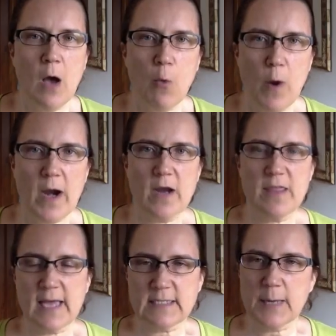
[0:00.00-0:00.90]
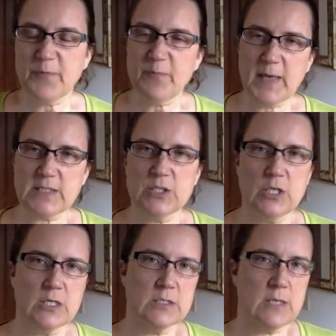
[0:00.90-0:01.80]
where that type of
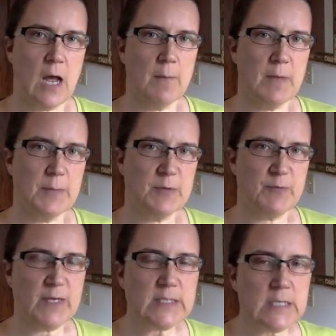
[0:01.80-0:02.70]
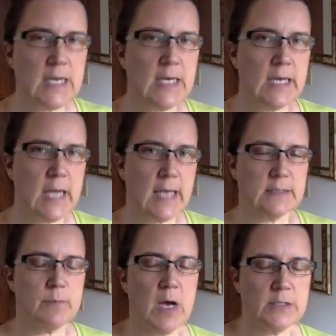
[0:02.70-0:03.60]
messaging is not maybe resonating
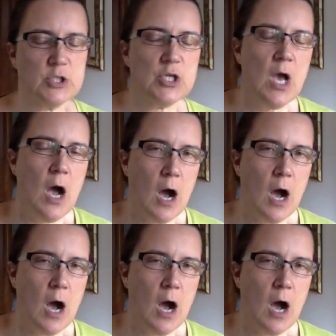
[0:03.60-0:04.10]
as much.